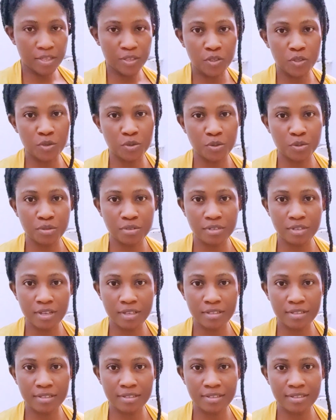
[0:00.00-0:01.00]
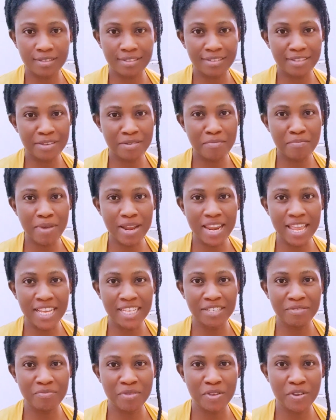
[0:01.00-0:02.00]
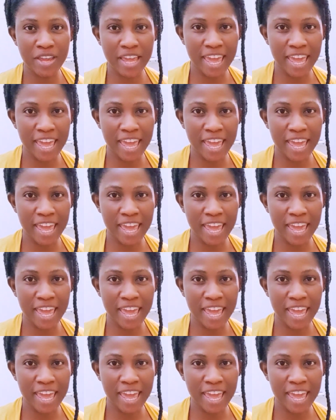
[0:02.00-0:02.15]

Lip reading: so just manage me.